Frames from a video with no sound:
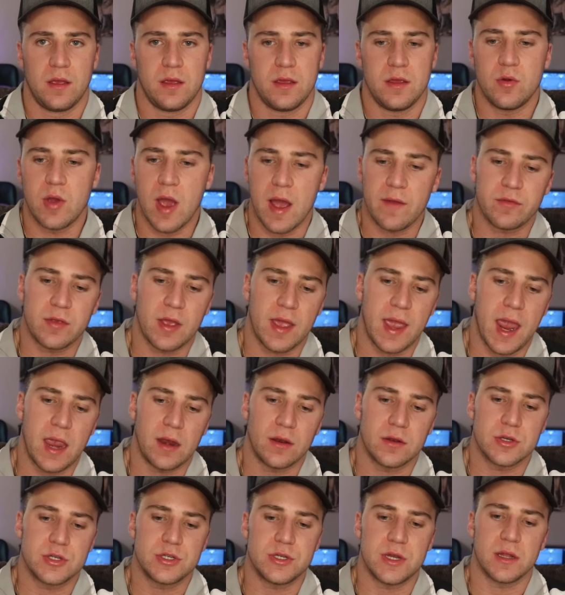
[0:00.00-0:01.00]
You have to
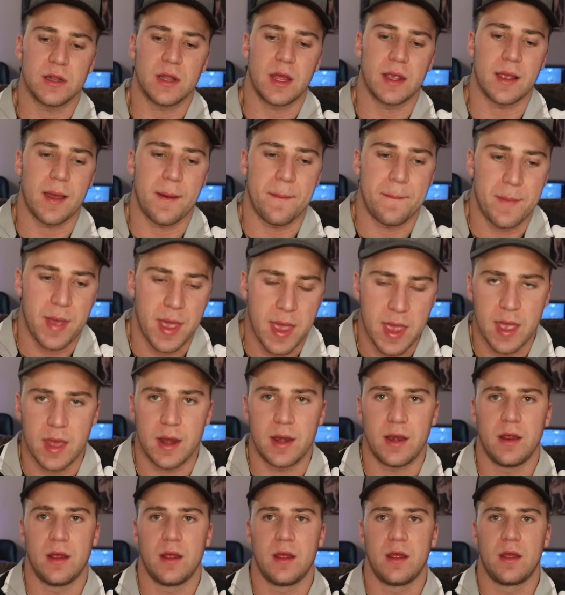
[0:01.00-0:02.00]
handle shit like a
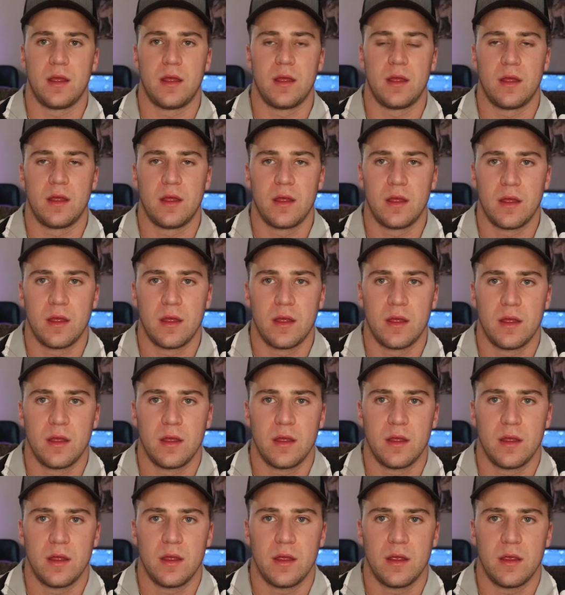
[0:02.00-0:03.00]
man.
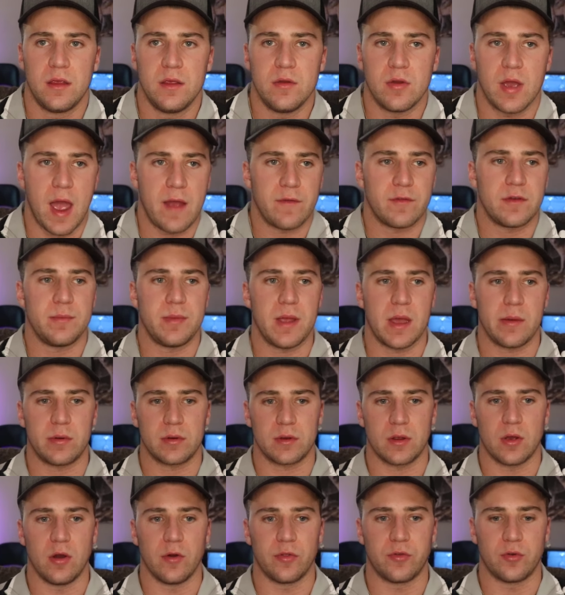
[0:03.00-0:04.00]
You have to be able
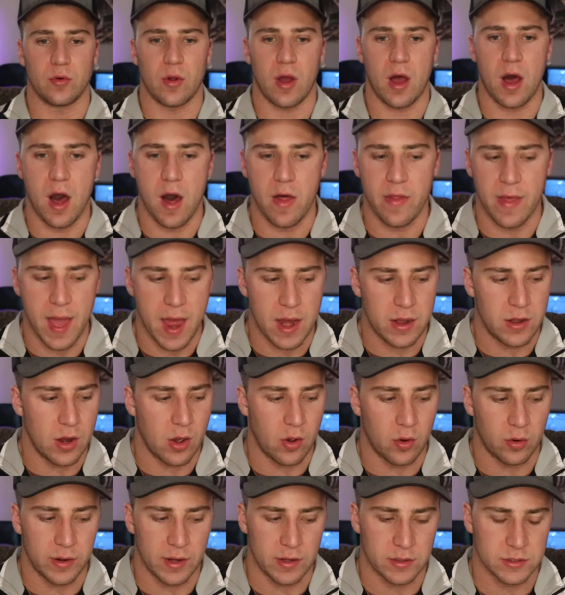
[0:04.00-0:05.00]
to go through all that.
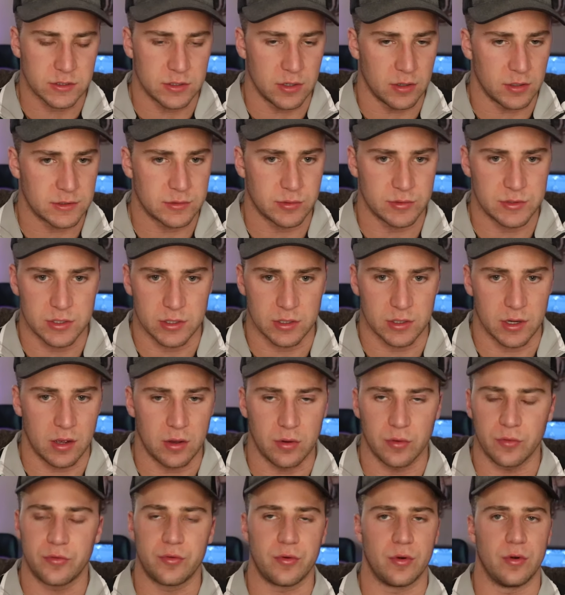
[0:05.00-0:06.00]
No one else knows what you're
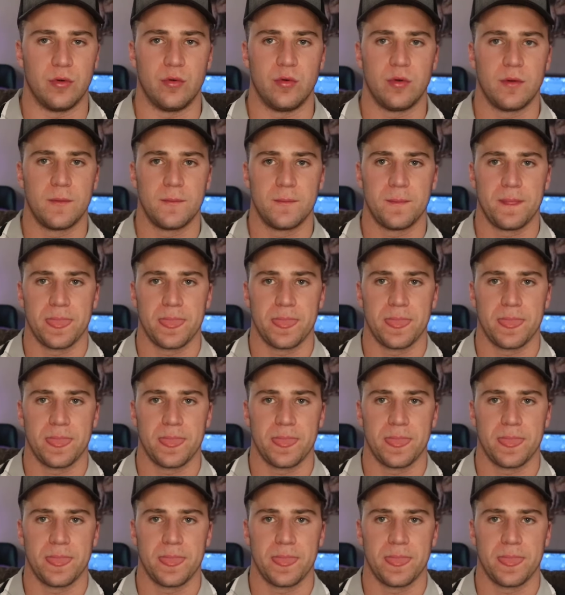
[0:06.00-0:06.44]
going through.